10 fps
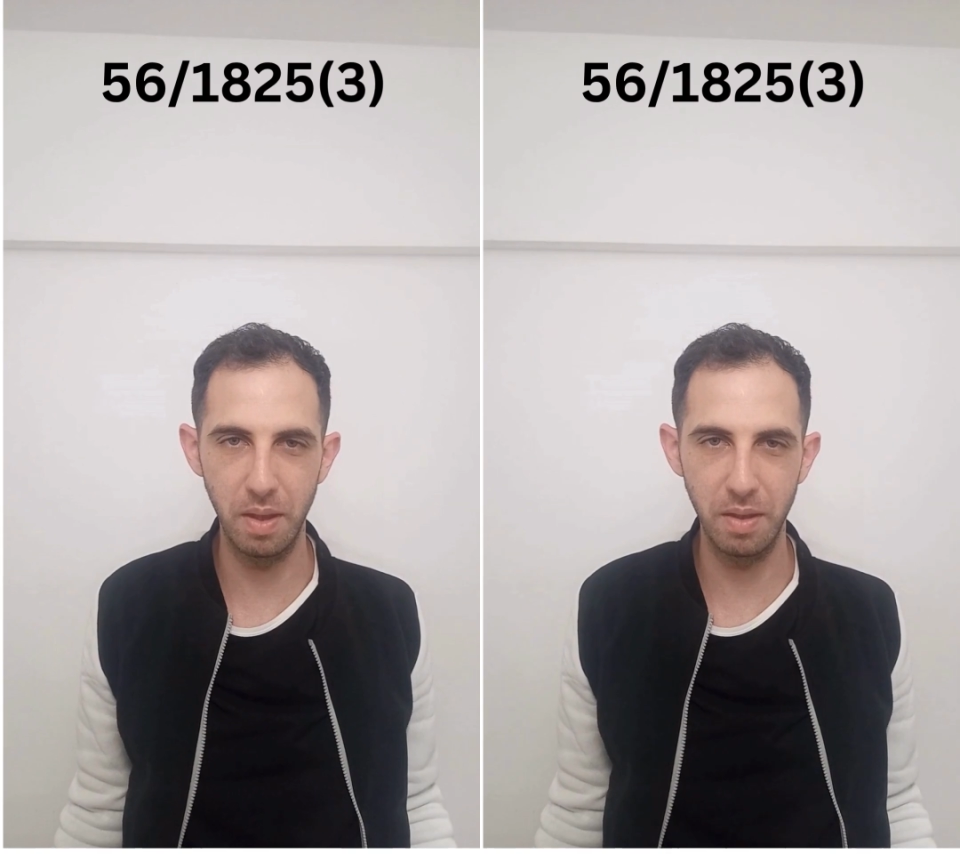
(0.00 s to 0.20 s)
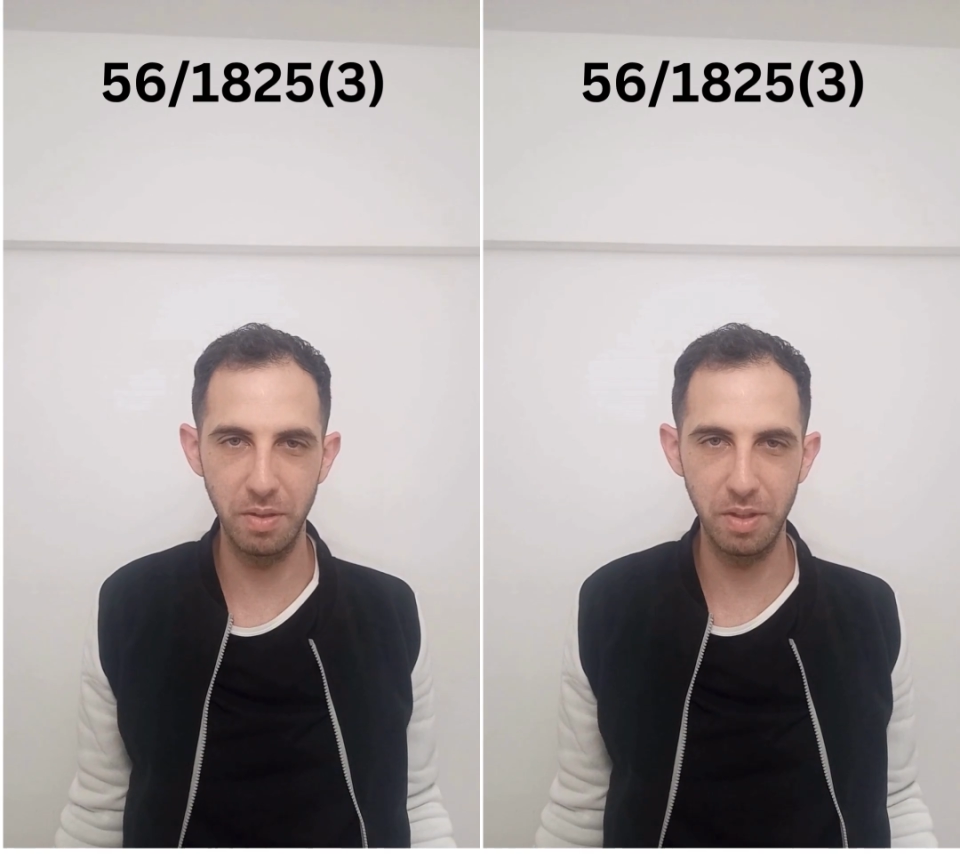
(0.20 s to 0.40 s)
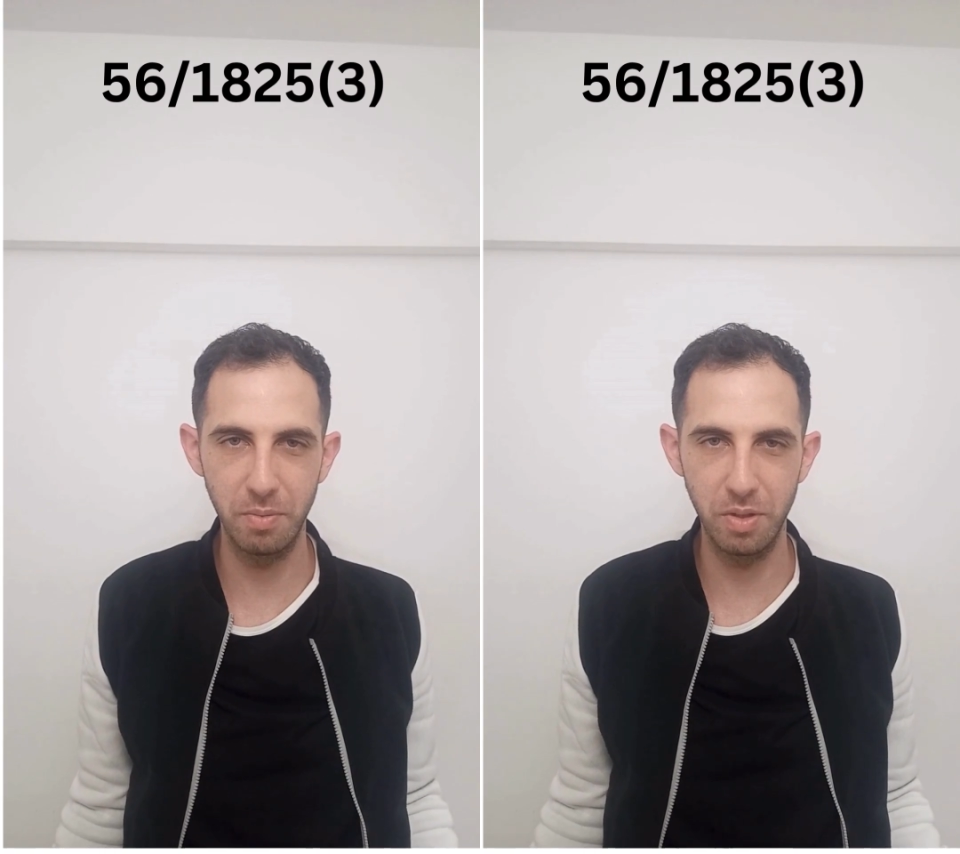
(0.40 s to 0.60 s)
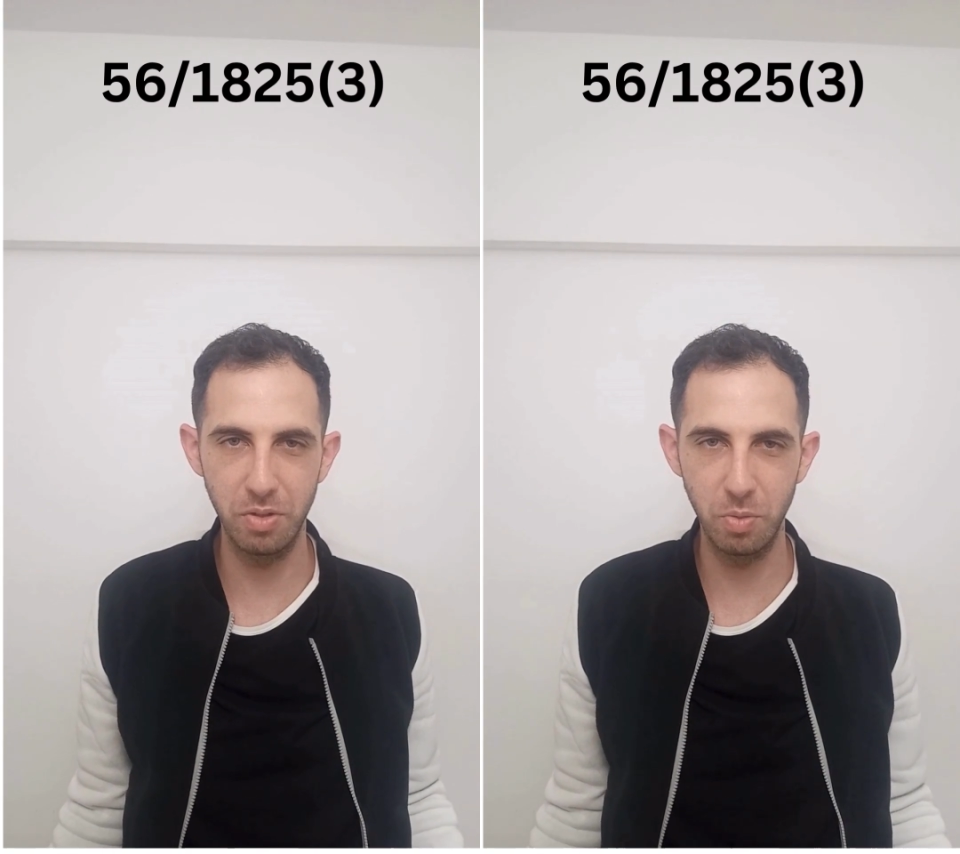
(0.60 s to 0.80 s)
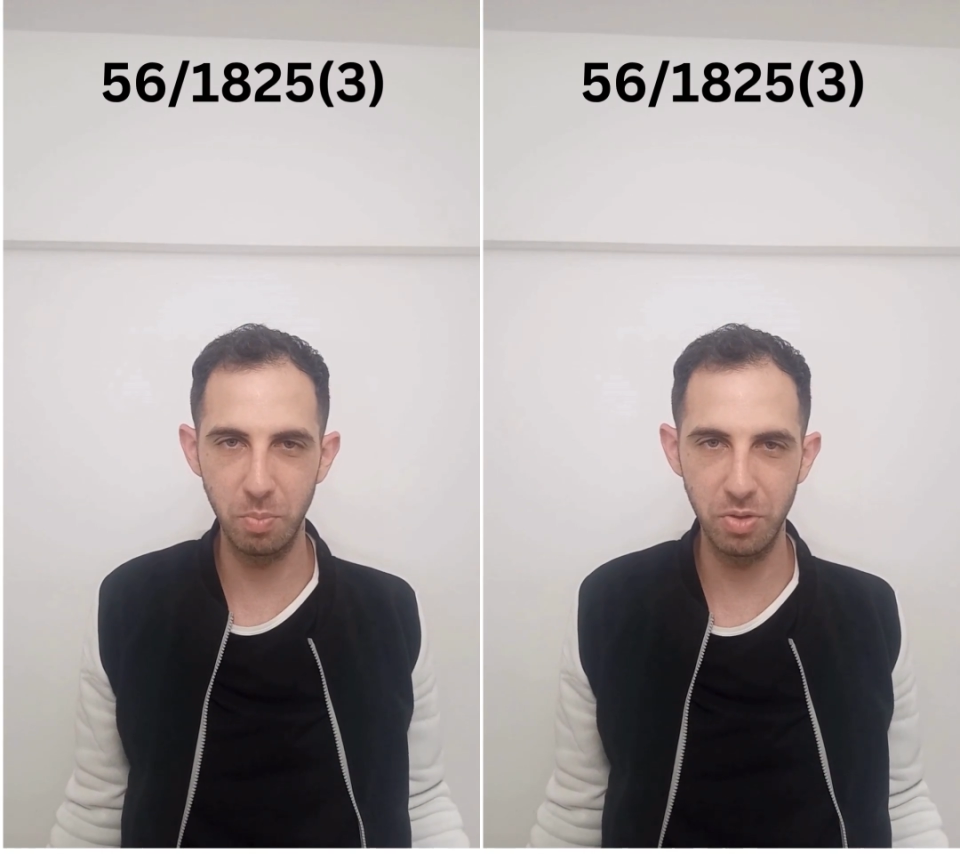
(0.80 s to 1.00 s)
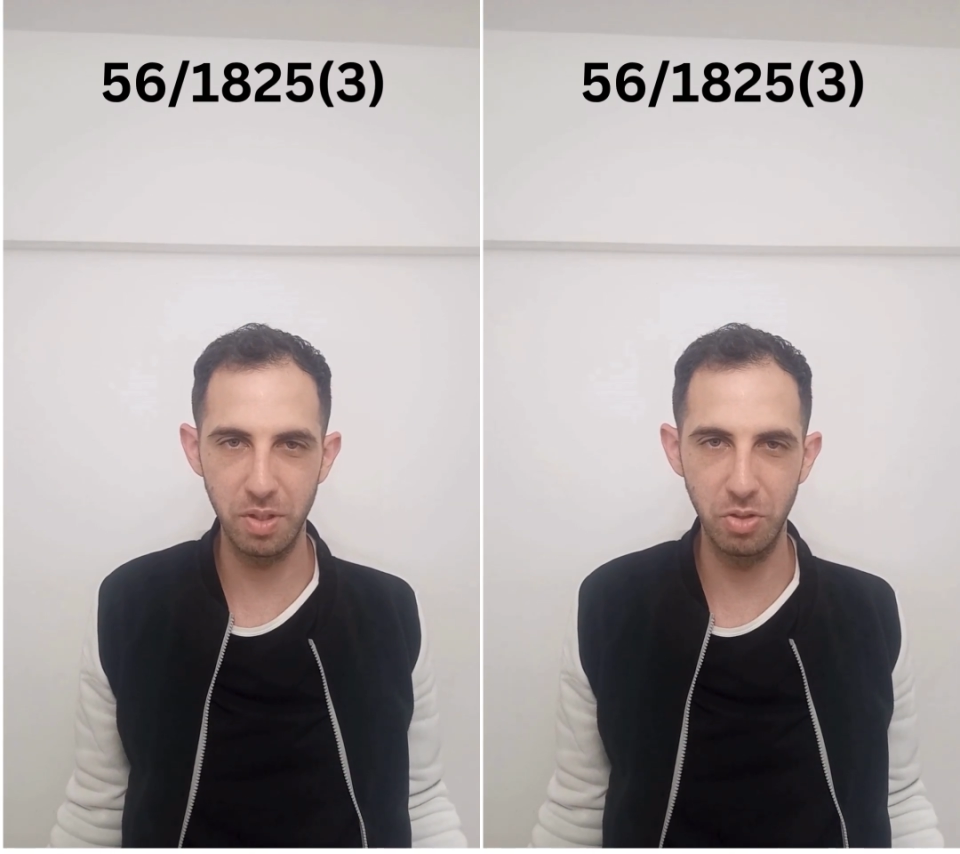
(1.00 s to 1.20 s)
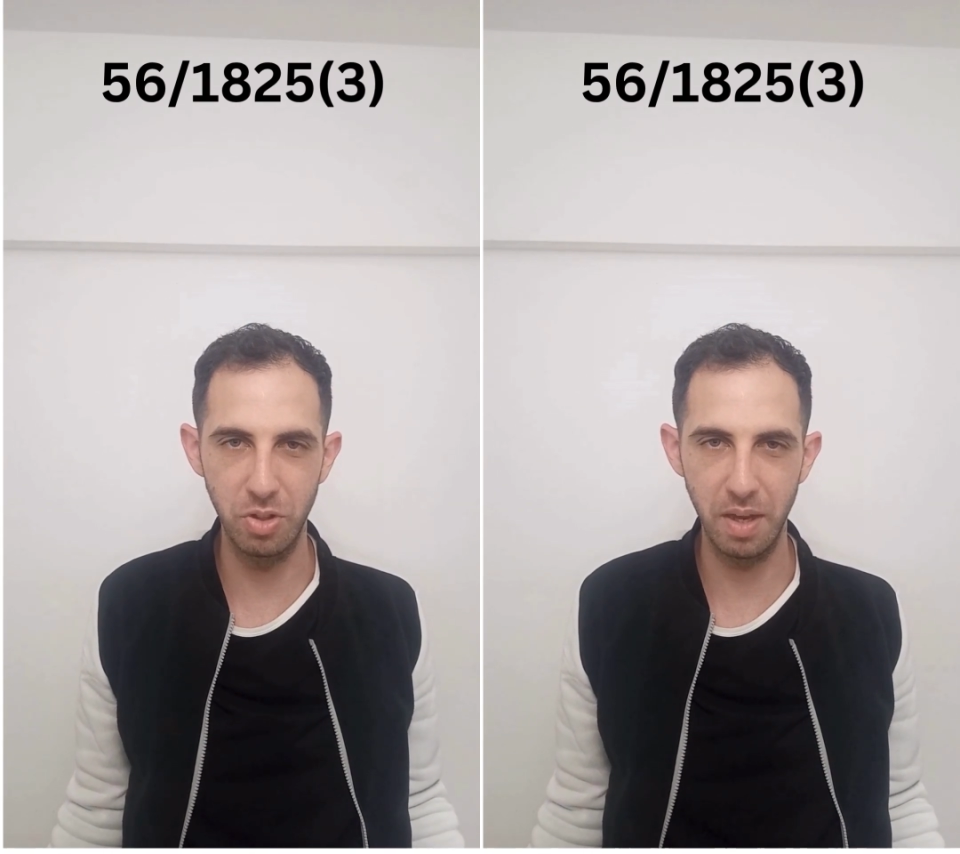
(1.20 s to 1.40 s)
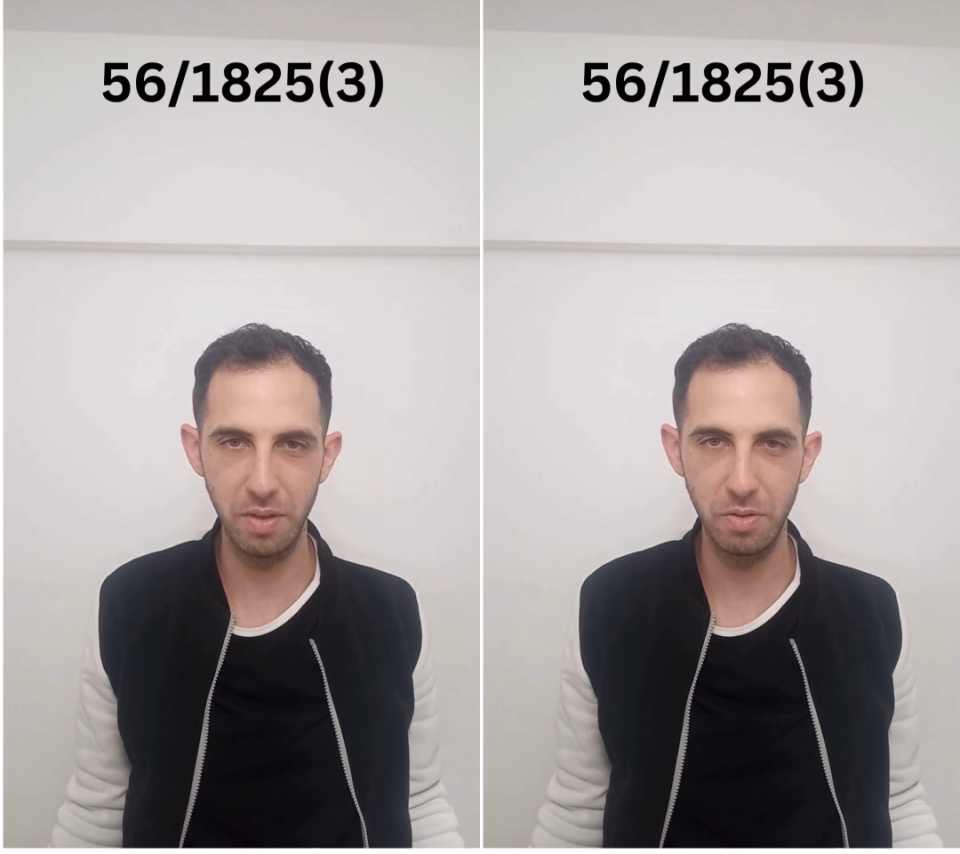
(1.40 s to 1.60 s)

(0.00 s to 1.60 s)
72% chance